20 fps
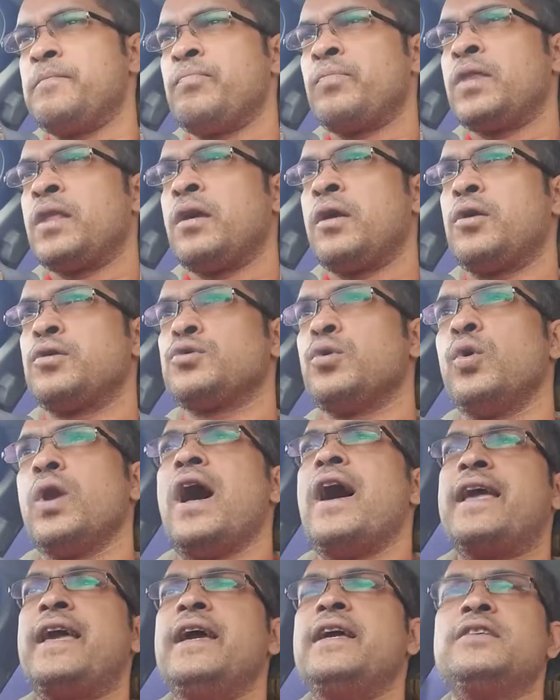Because all I
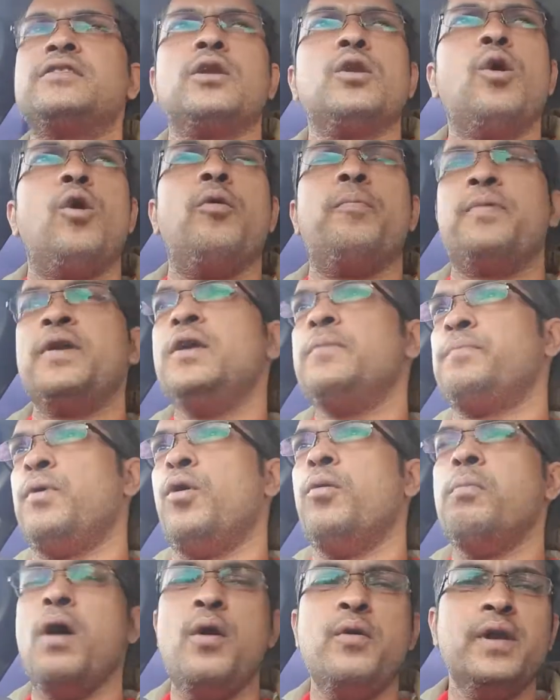get is a lot of people
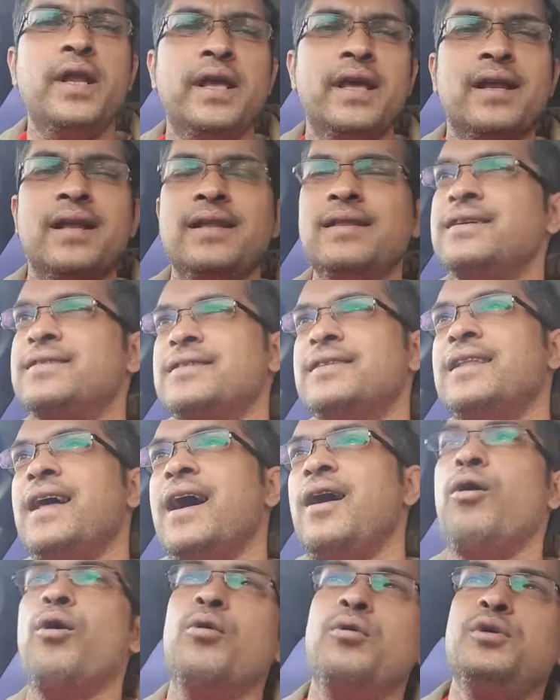moaning and this and that.
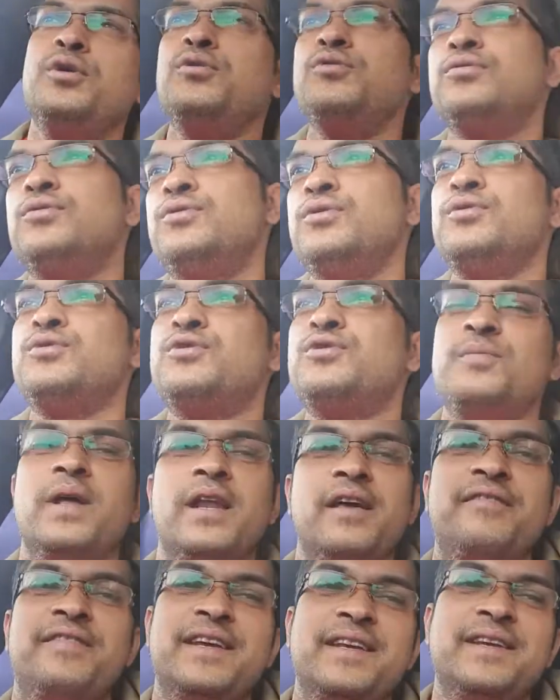Oh, you do too many
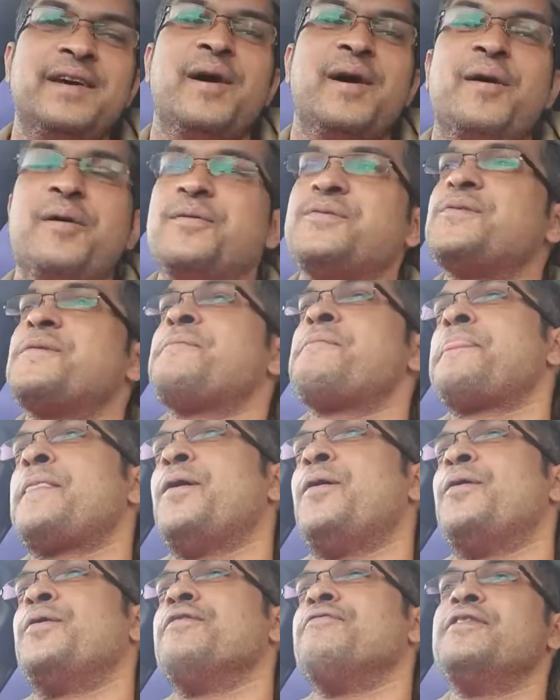videos, or your
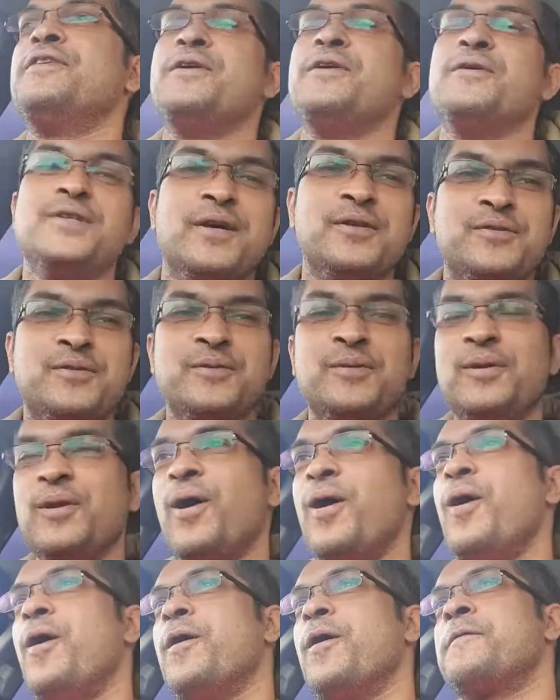videos are too long.